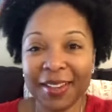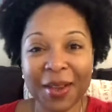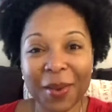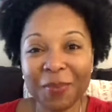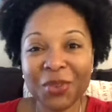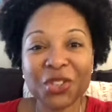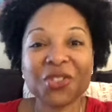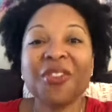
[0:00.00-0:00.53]

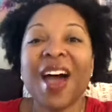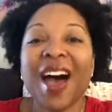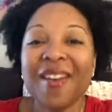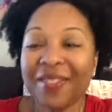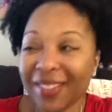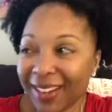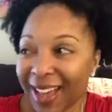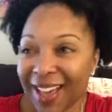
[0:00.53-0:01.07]
I'm
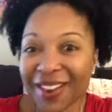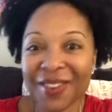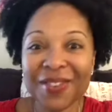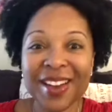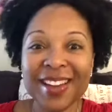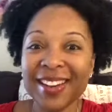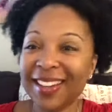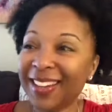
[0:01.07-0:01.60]
traveling. I don't
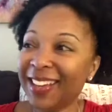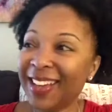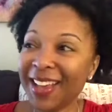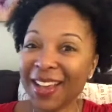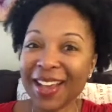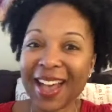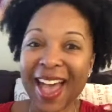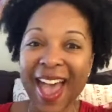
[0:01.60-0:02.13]
want to
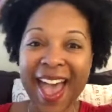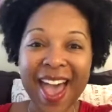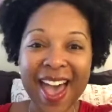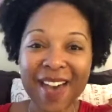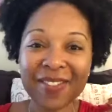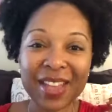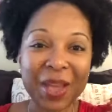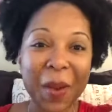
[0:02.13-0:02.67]

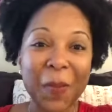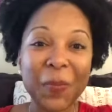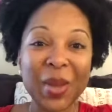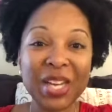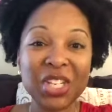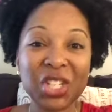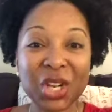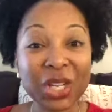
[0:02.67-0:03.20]
have like a
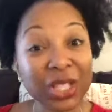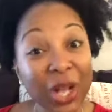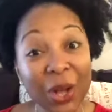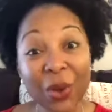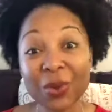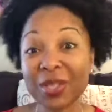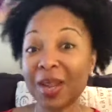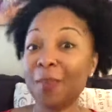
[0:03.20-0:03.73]
bunch of
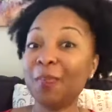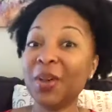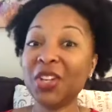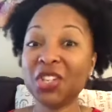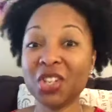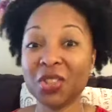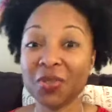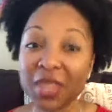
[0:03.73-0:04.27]
clothes and a
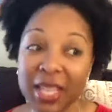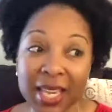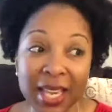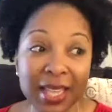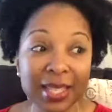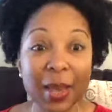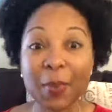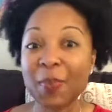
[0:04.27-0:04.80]
bunch of
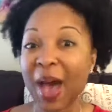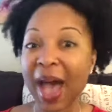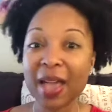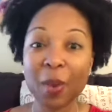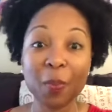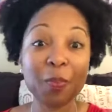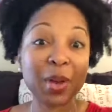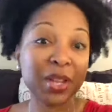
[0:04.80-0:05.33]
things and buy
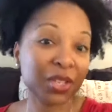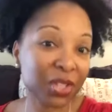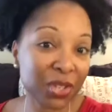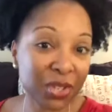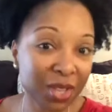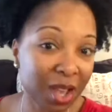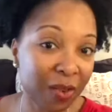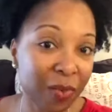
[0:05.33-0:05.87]
a bunch of
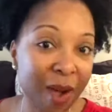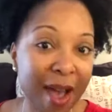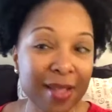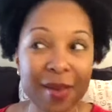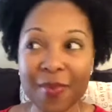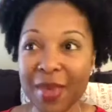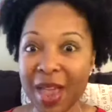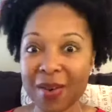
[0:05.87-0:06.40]
stuff
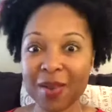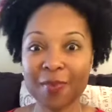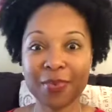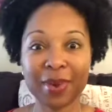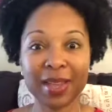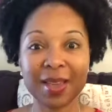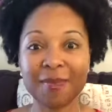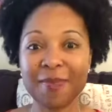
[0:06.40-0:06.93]
while I'm there and
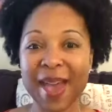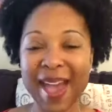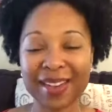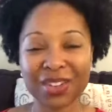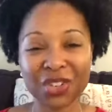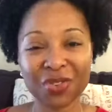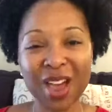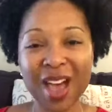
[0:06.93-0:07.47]
bring it
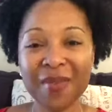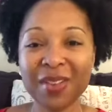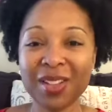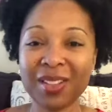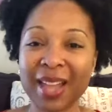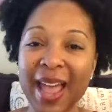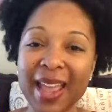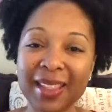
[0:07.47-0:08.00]
back.
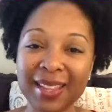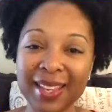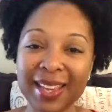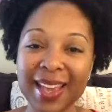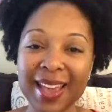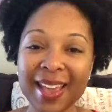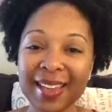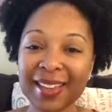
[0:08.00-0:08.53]
Travel
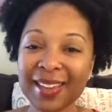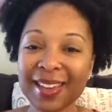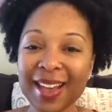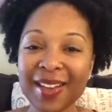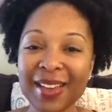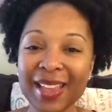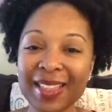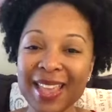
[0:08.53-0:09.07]
lightly,
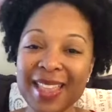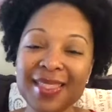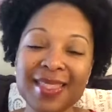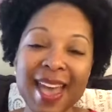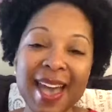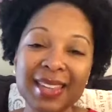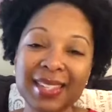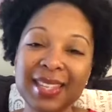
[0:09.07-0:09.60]
and
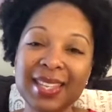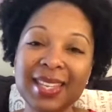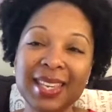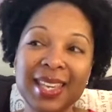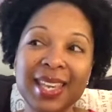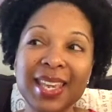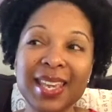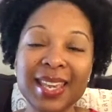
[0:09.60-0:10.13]
that's the
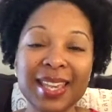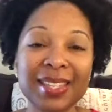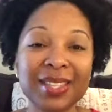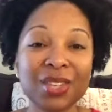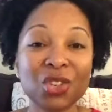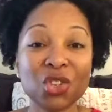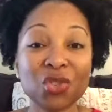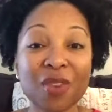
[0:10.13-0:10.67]
key, is
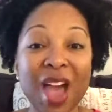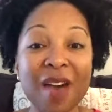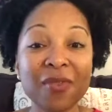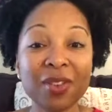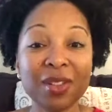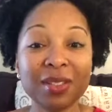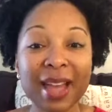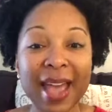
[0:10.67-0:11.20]
to
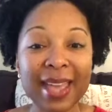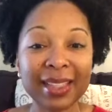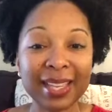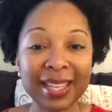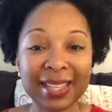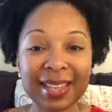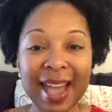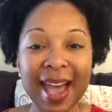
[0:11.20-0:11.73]
travel
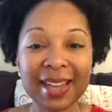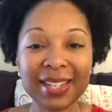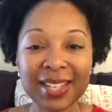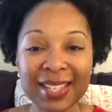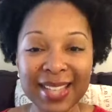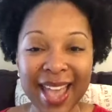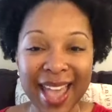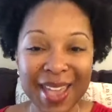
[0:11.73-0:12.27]
lightly. Not
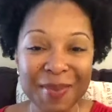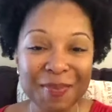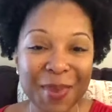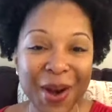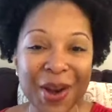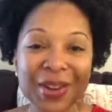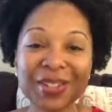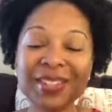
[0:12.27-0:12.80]
just, hey,
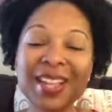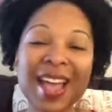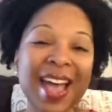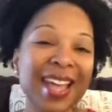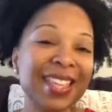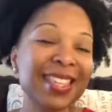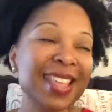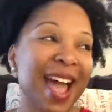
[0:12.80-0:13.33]
Myrtle,
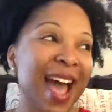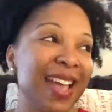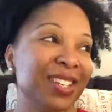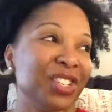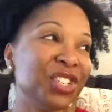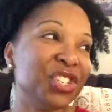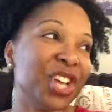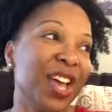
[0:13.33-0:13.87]

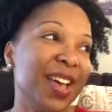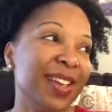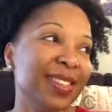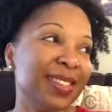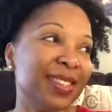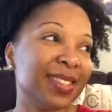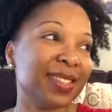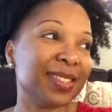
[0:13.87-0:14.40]
not
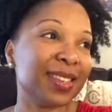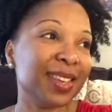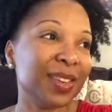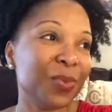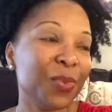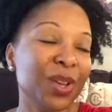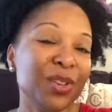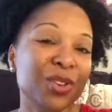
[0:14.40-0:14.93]
just
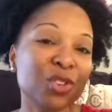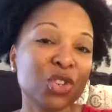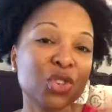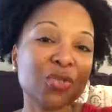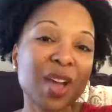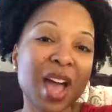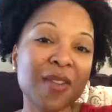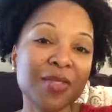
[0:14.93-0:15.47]
when you're
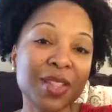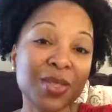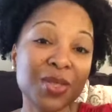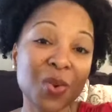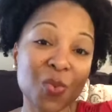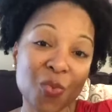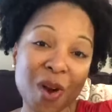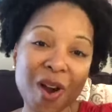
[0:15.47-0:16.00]
traveling
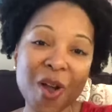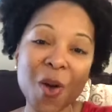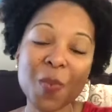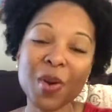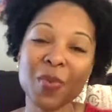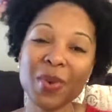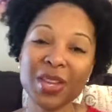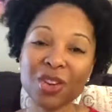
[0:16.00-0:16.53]
the
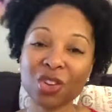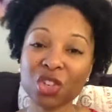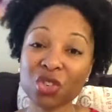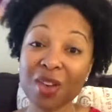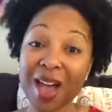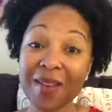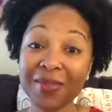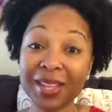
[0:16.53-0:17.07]
world, but when you're
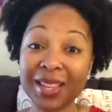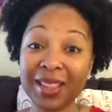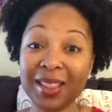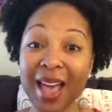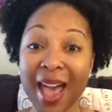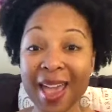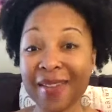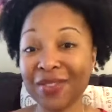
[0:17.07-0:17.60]

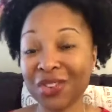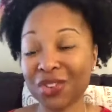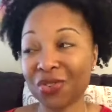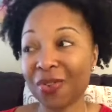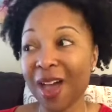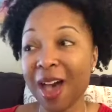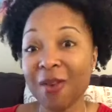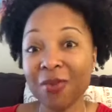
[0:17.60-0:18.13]
traveling life,
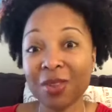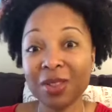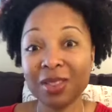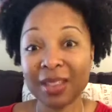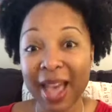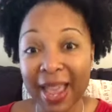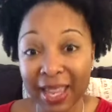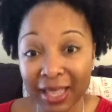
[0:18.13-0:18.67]
travel
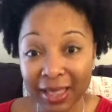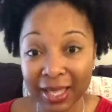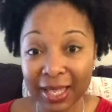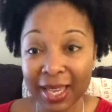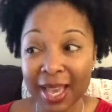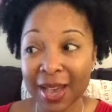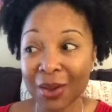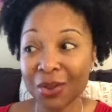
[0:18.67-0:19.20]

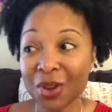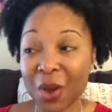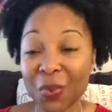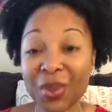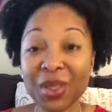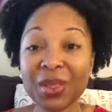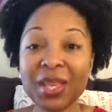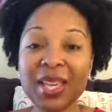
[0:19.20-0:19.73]
lightly.
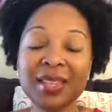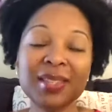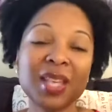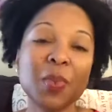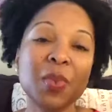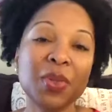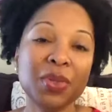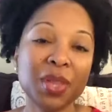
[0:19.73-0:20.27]
Release
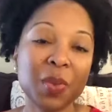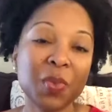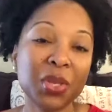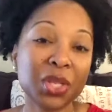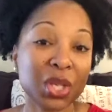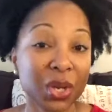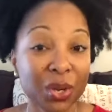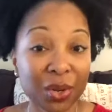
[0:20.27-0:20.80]
some of the
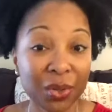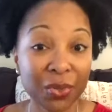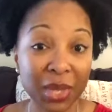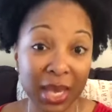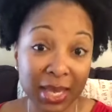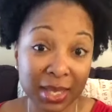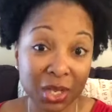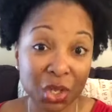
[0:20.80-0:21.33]
material
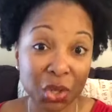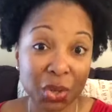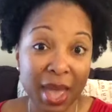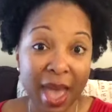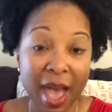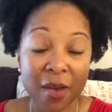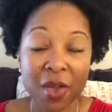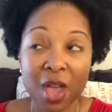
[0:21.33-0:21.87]
things that you
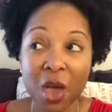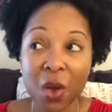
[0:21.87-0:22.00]
have.